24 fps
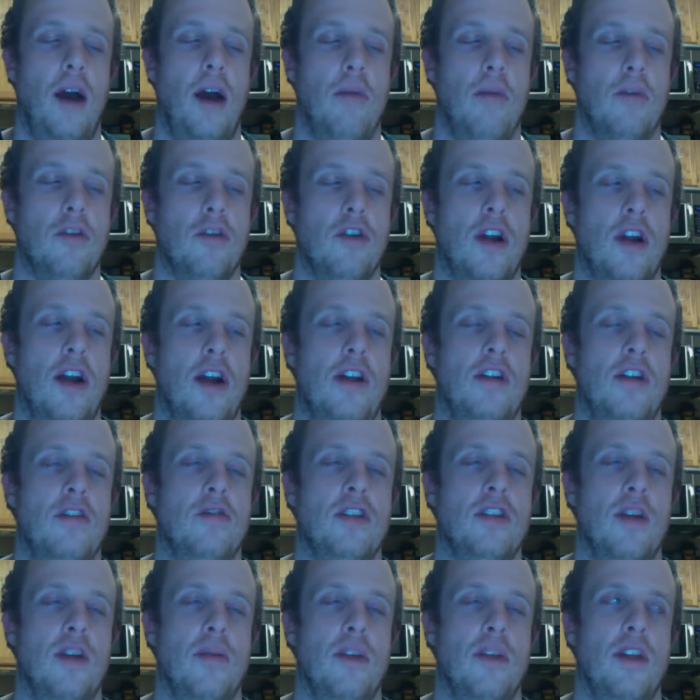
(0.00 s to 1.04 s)
I will try and do
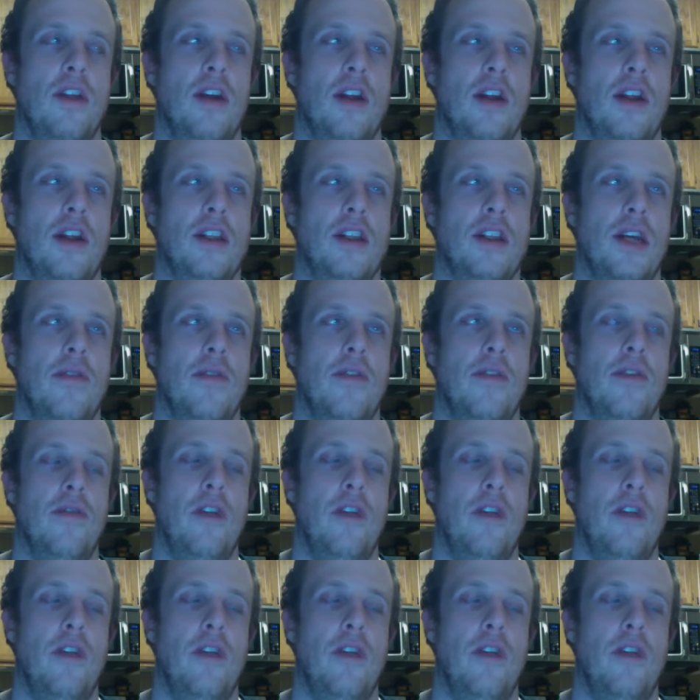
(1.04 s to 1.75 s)
something like this every